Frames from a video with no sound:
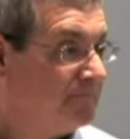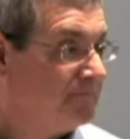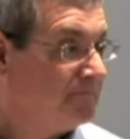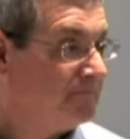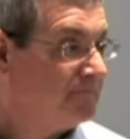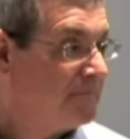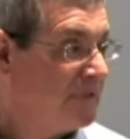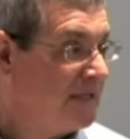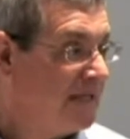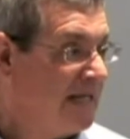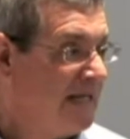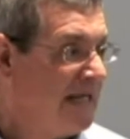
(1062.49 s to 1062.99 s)

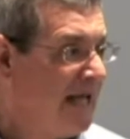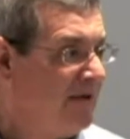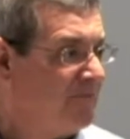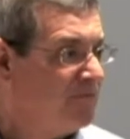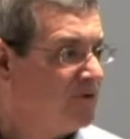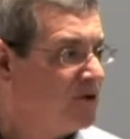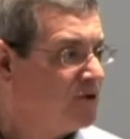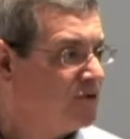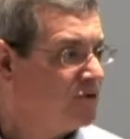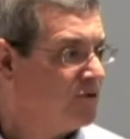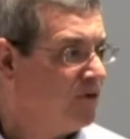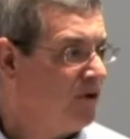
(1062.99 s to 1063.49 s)
Did he have
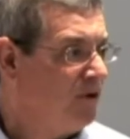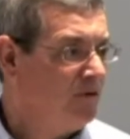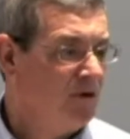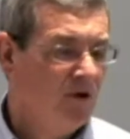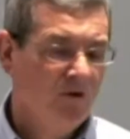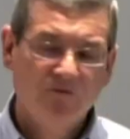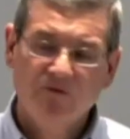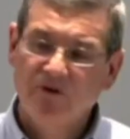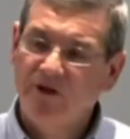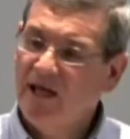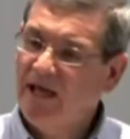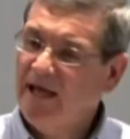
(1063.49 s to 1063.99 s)
control
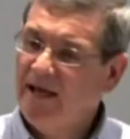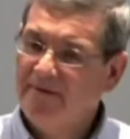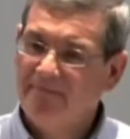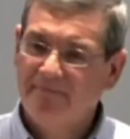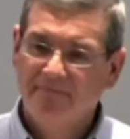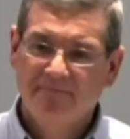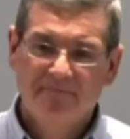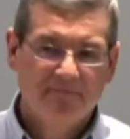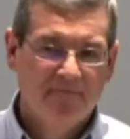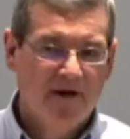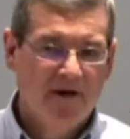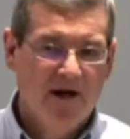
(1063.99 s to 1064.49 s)
over that?
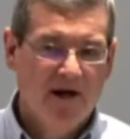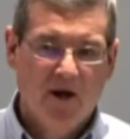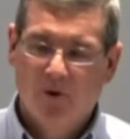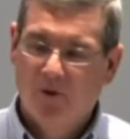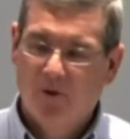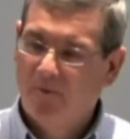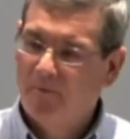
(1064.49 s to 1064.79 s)
No.